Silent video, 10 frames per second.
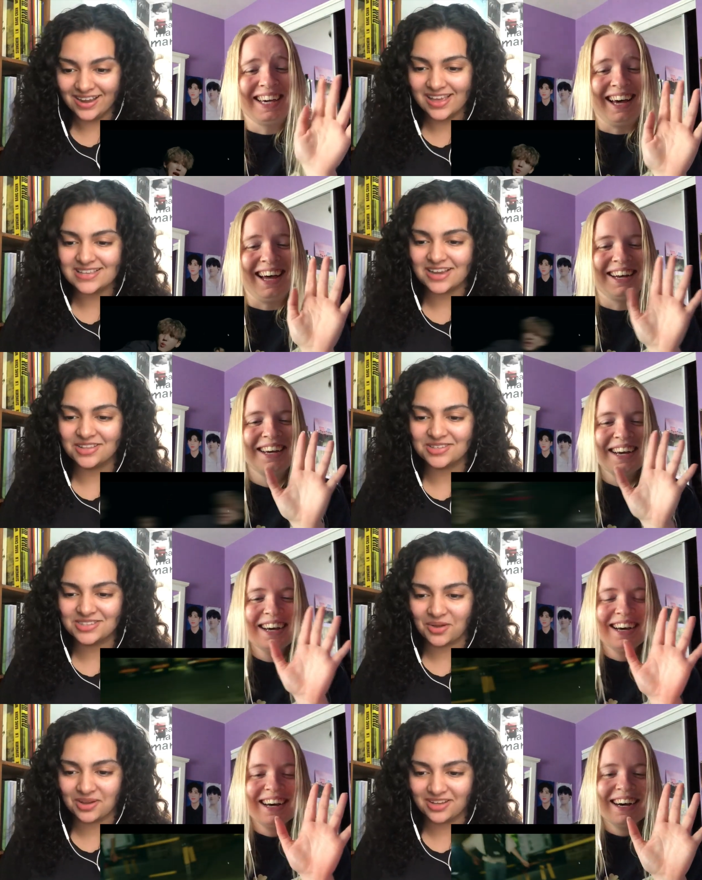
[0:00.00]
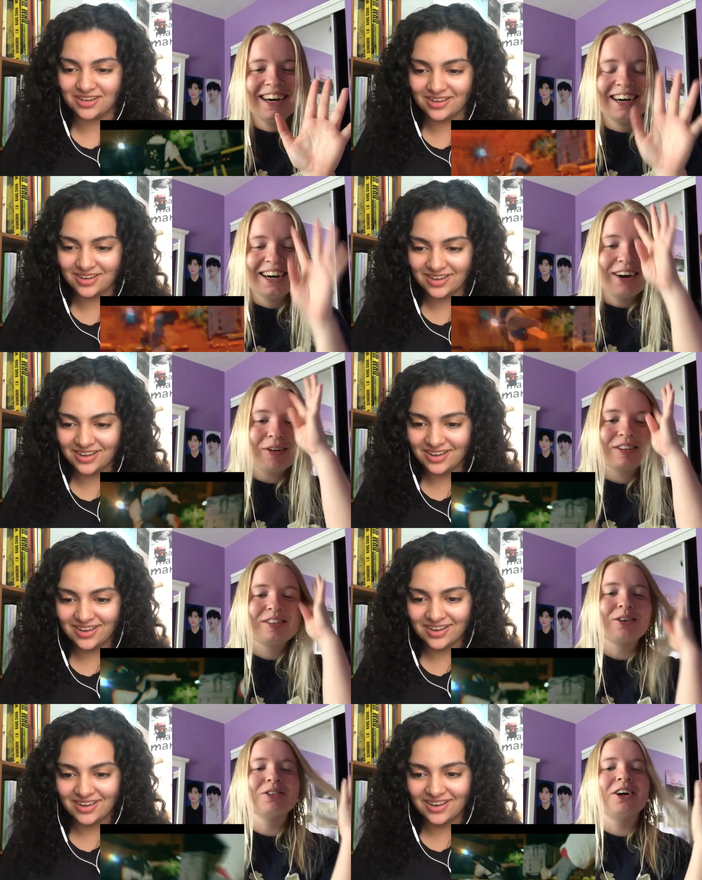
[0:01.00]
Speaker 1: god! His hair looks
Speaker 2: so good. Oh, it's
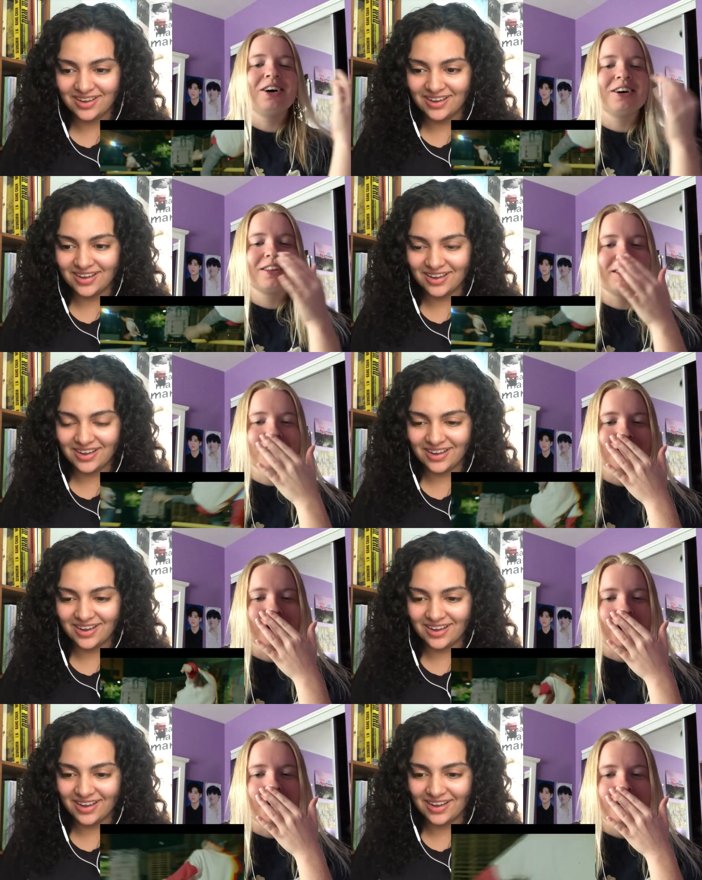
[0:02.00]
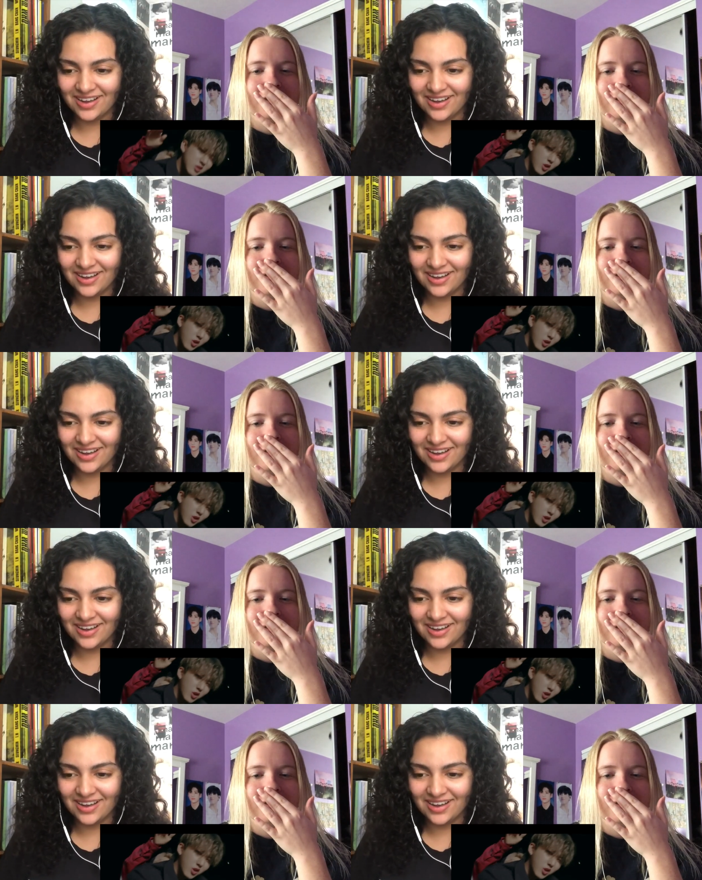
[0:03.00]
so long. Thank you, God.